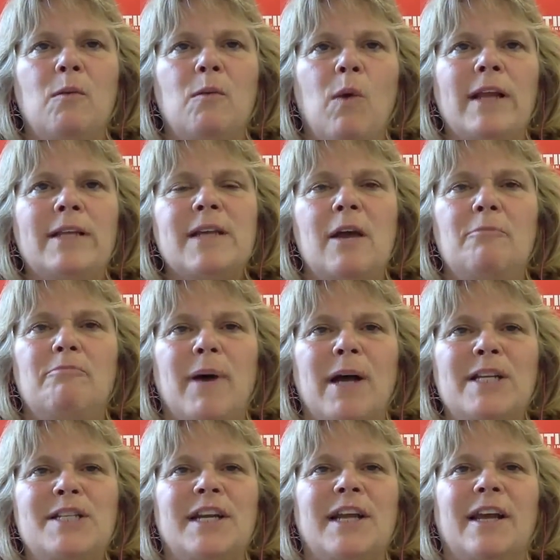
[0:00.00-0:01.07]
One is on
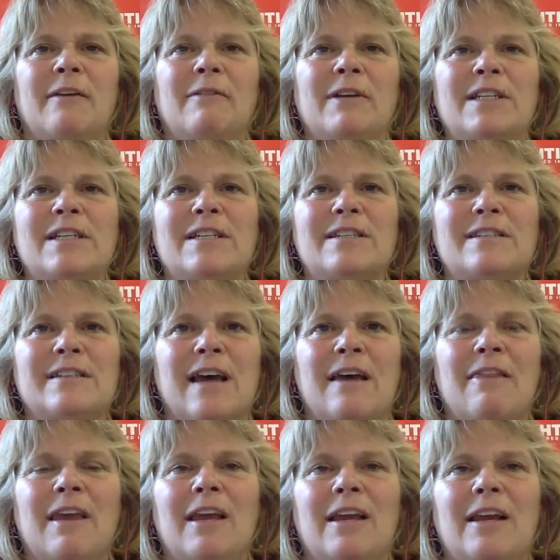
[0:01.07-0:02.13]
budgeting, which is, I
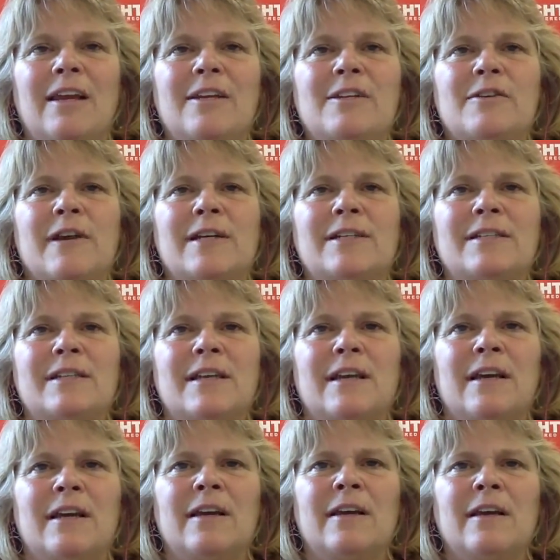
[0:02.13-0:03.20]
think, an
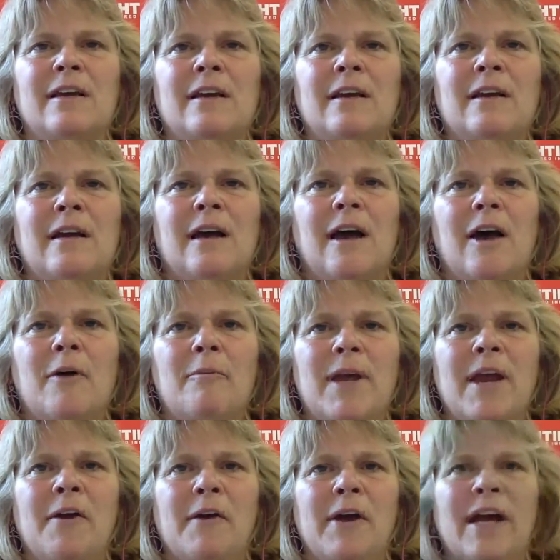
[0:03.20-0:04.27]
interesting
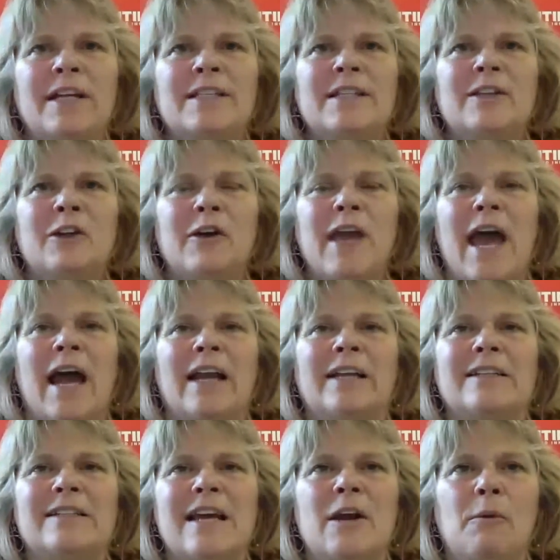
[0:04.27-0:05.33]
area to look at,
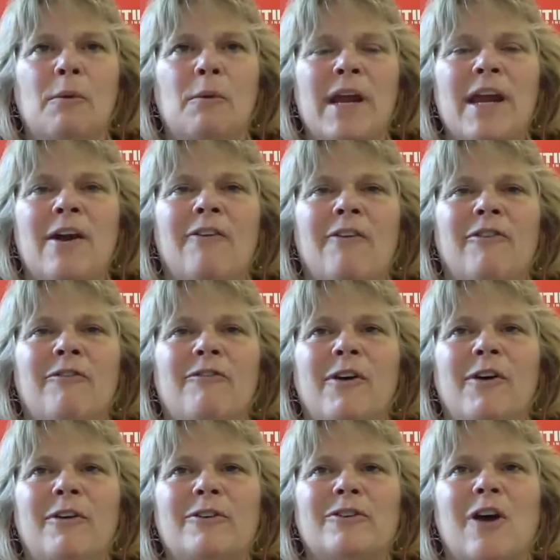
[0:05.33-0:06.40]
because I know we hear from
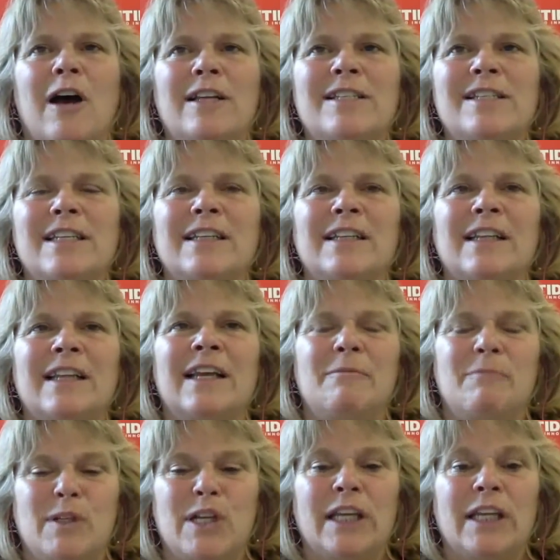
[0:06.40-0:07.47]
folks constantly,
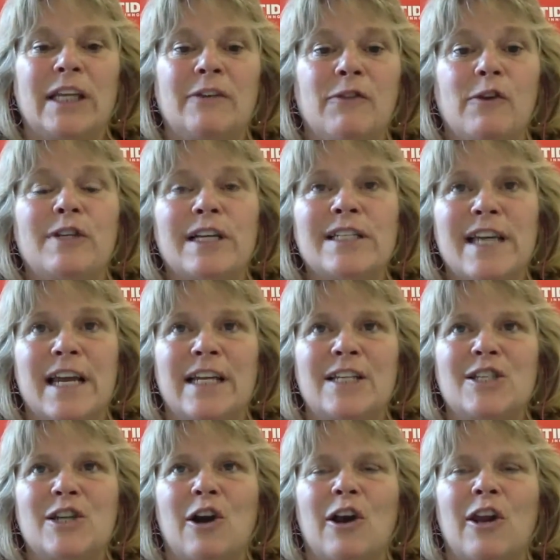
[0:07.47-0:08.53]
particularly if they're just getting
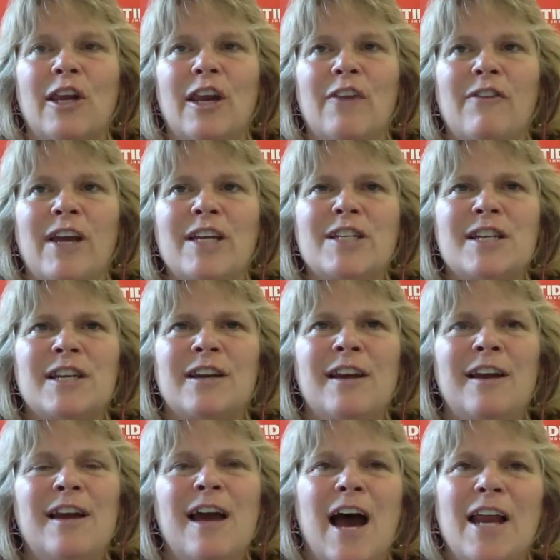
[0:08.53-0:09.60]
started in innovation.
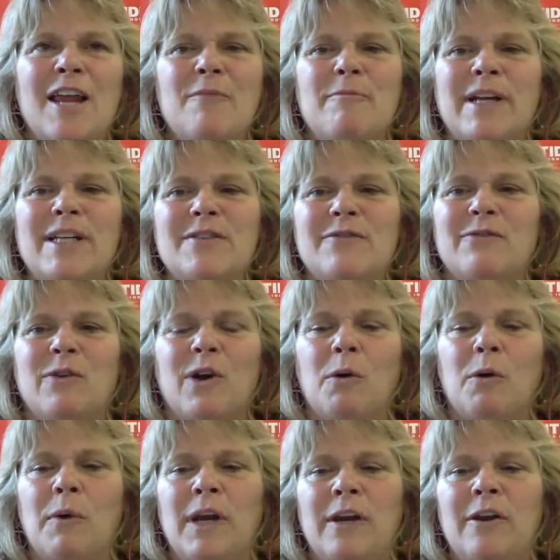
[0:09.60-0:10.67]
How do you budget for
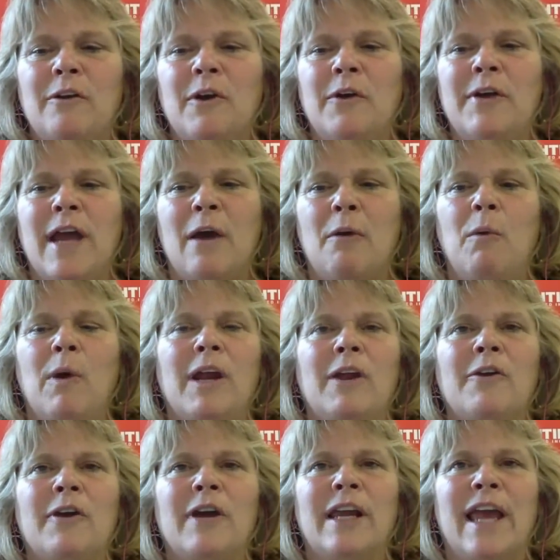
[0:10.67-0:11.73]
it when you don't know yet what you're
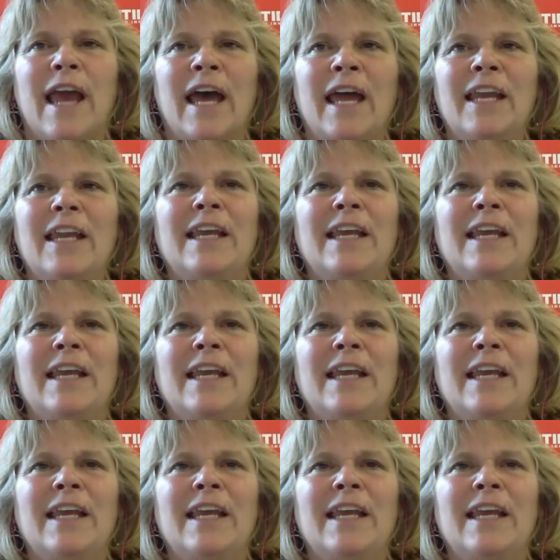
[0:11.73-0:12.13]
going to get?